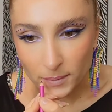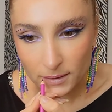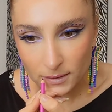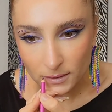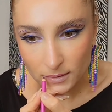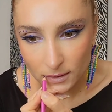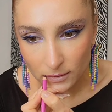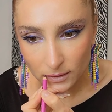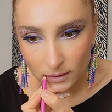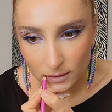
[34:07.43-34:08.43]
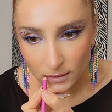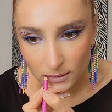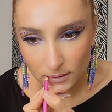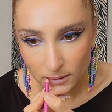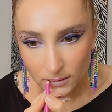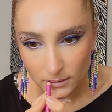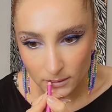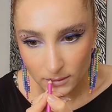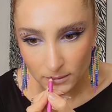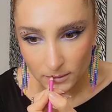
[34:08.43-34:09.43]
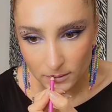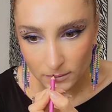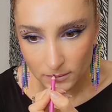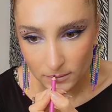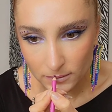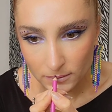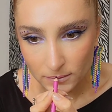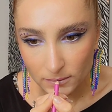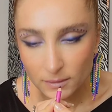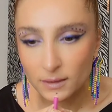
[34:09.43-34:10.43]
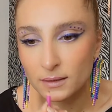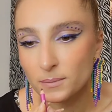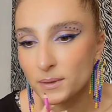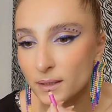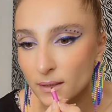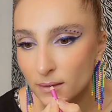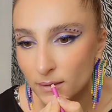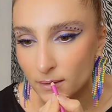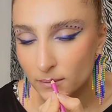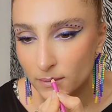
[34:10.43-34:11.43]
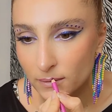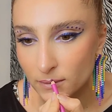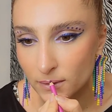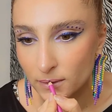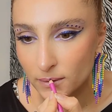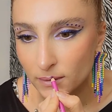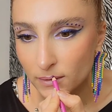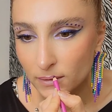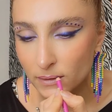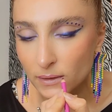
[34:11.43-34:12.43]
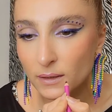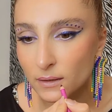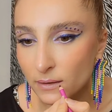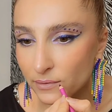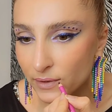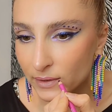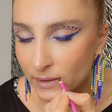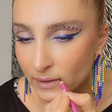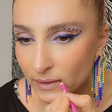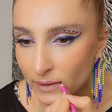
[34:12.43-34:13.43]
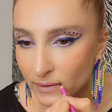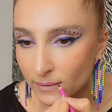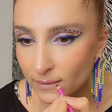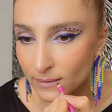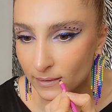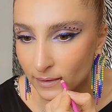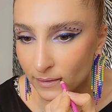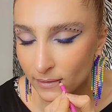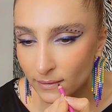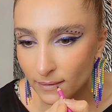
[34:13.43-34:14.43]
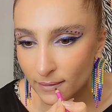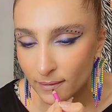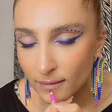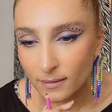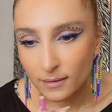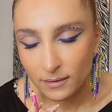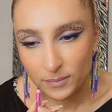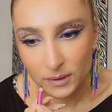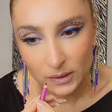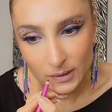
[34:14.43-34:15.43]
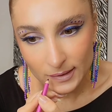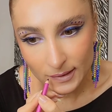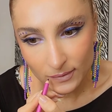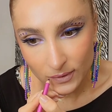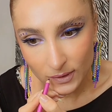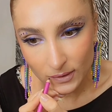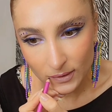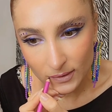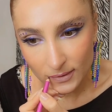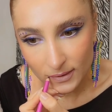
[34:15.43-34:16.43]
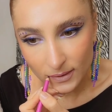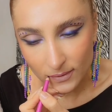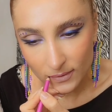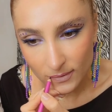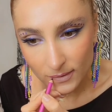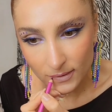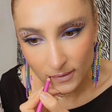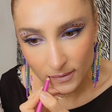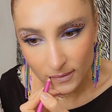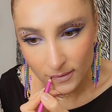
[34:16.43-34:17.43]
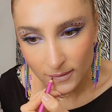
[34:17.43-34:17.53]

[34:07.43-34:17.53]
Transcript: pencils are very nice. I really love them. At the beginning, I wasn't sure if I really like them, but now I've been using them for a long time. And